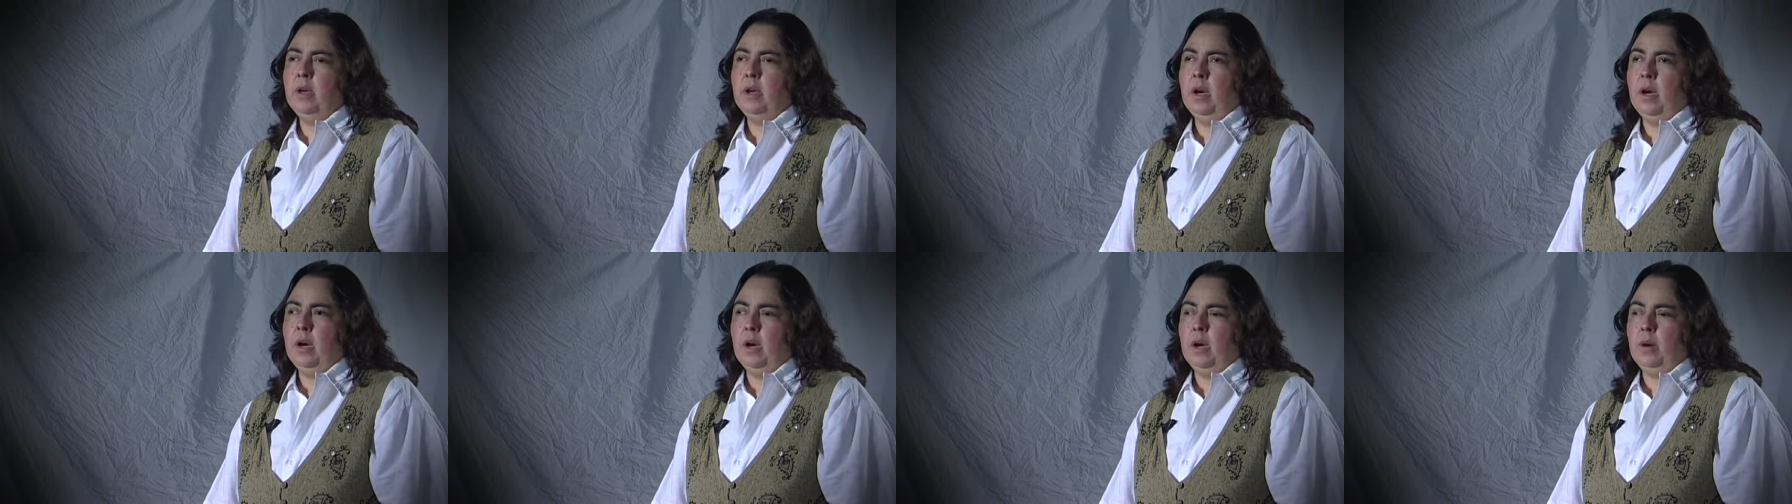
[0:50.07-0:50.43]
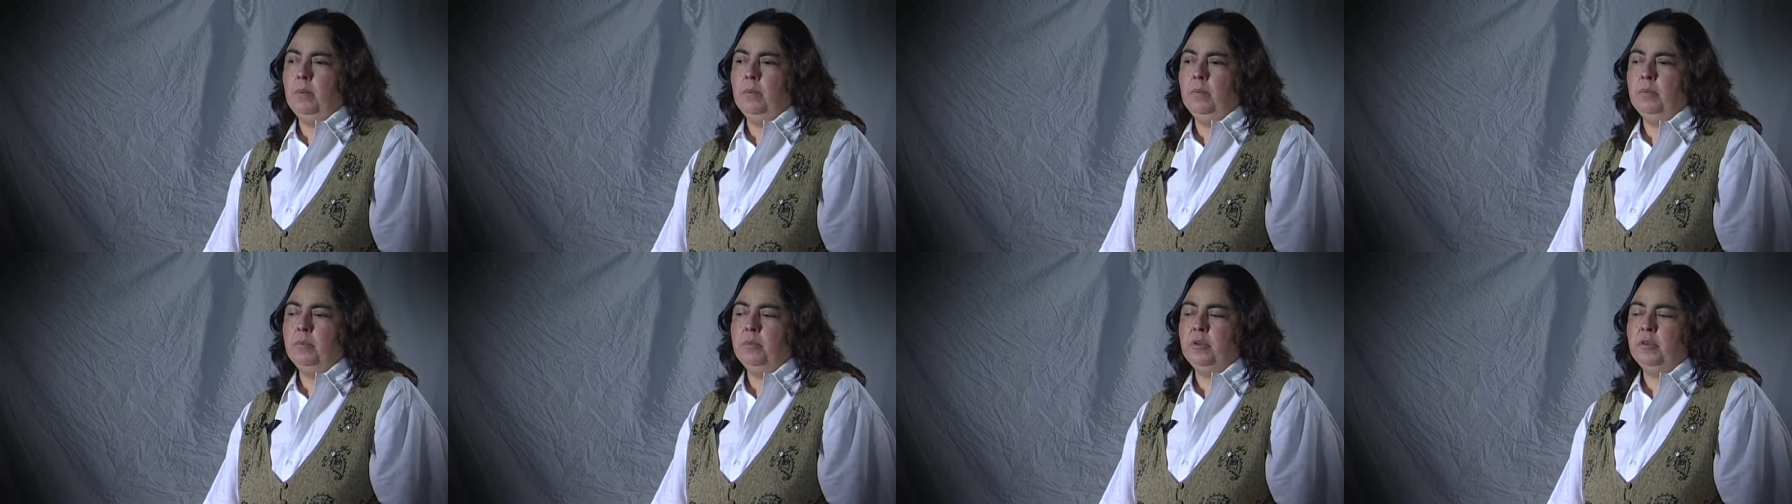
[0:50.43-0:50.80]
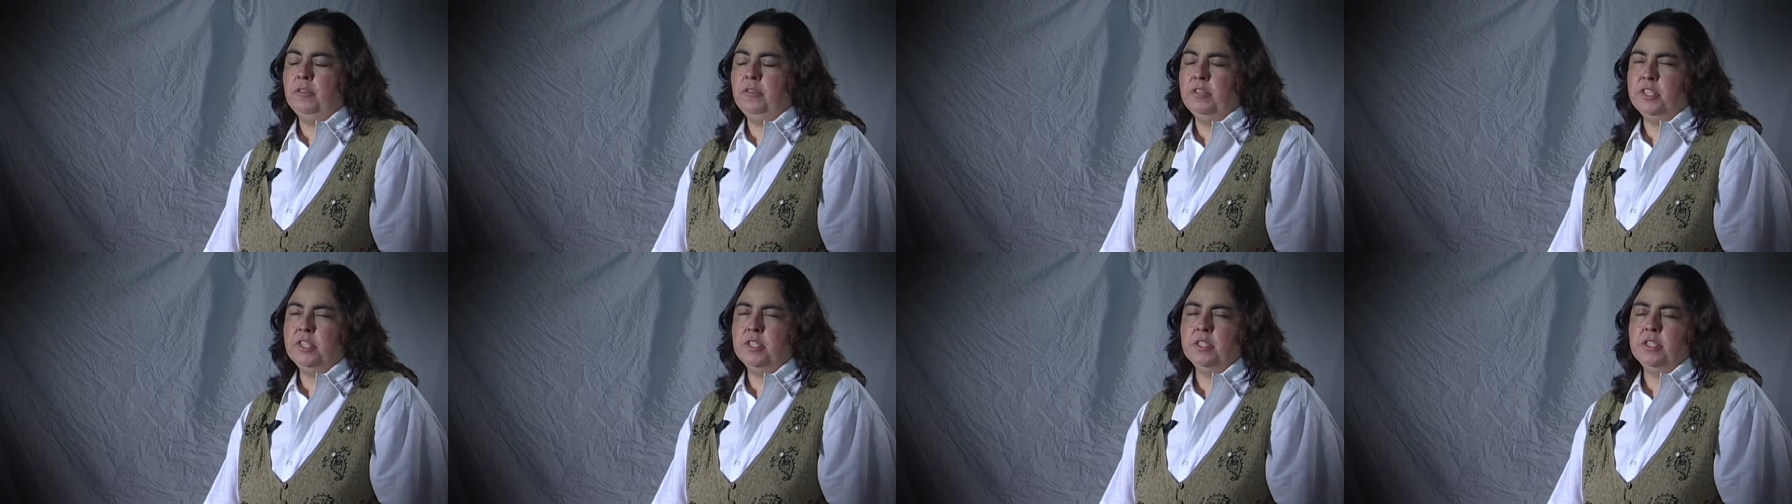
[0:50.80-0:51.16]
um,
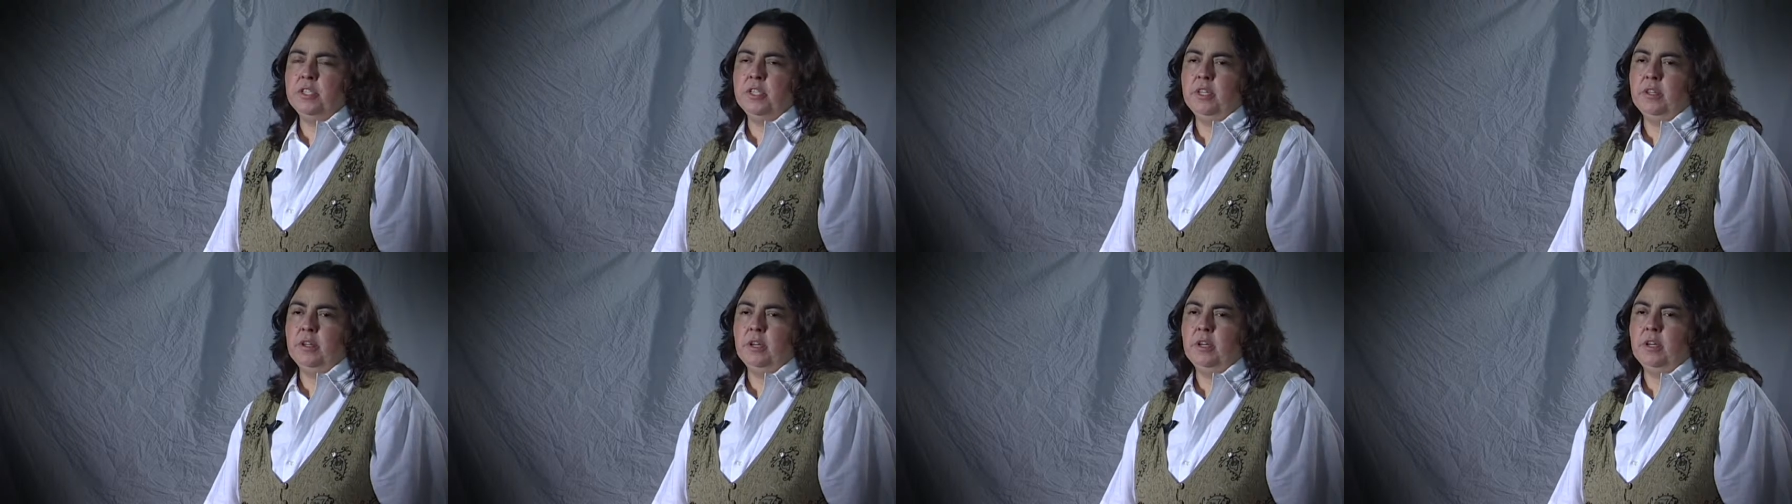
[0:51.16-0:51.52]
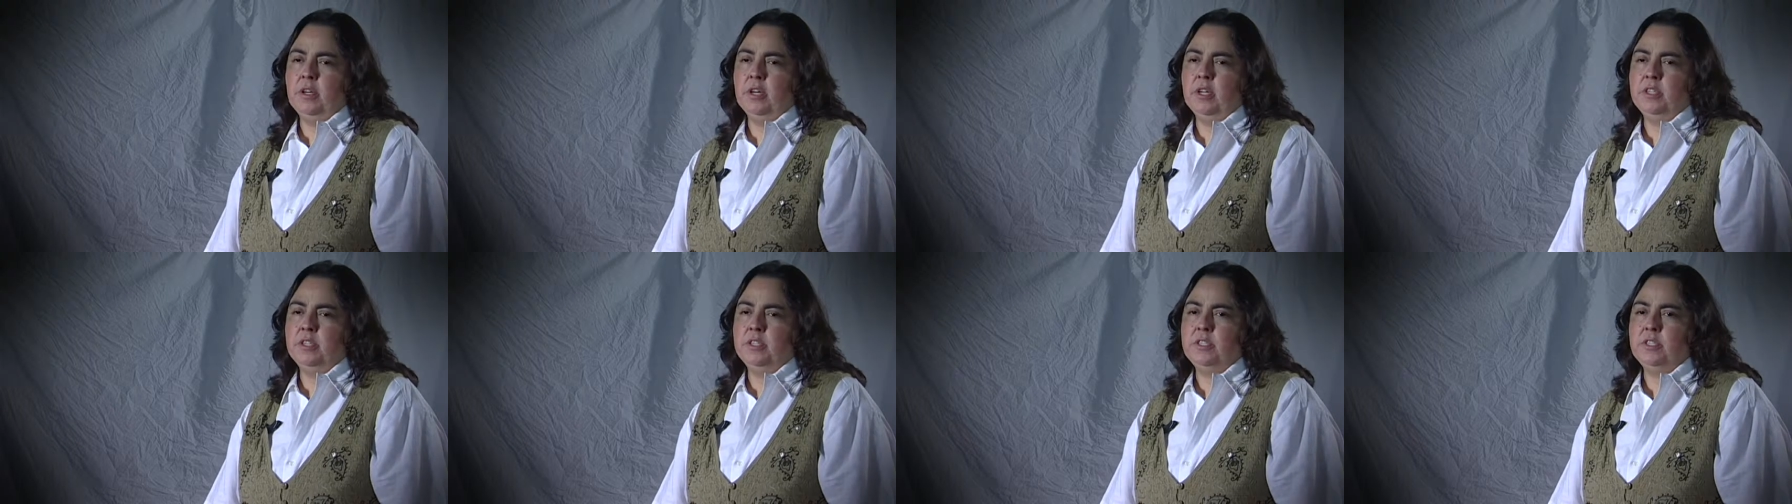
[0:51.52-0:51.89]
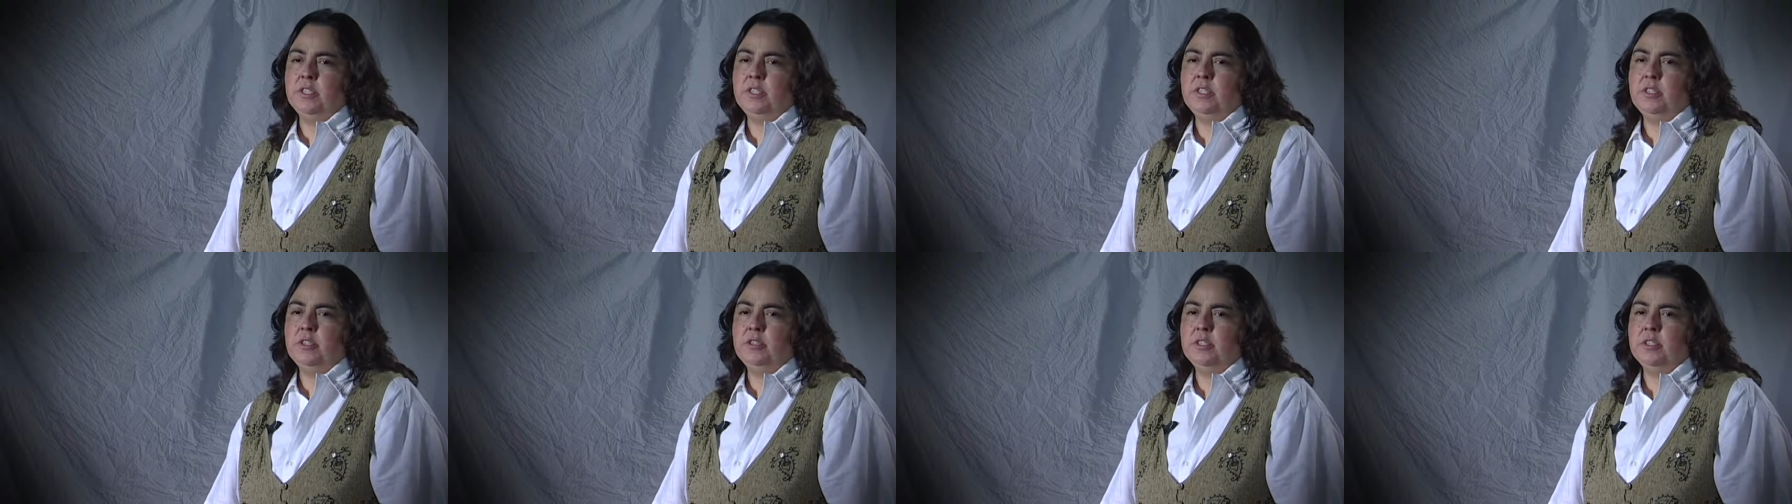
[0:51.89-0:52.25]
provisions in their
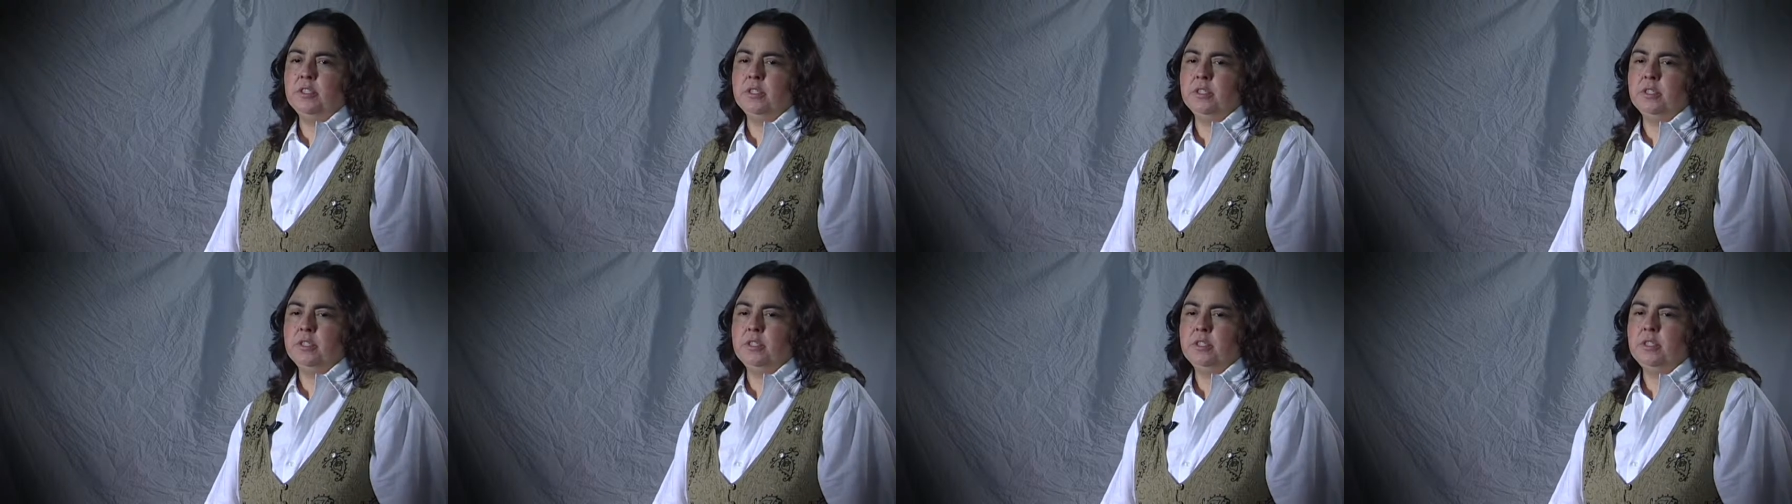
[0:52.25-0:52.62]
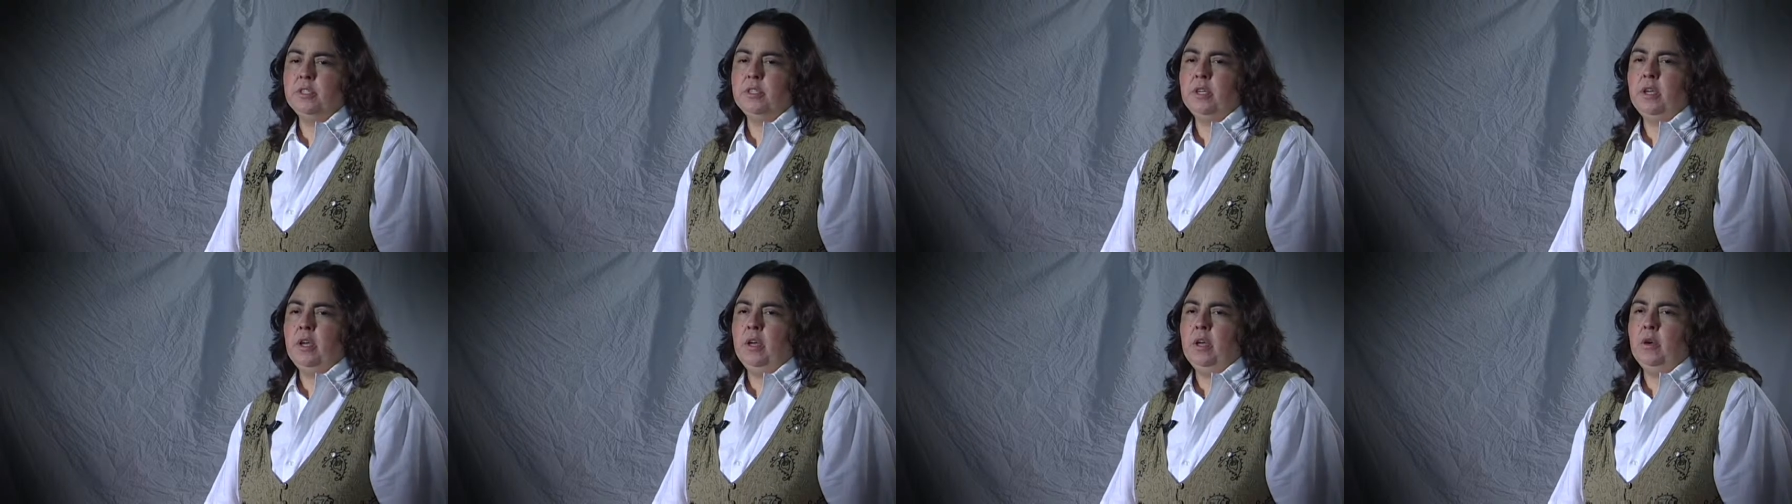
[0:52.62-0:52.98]
constitutions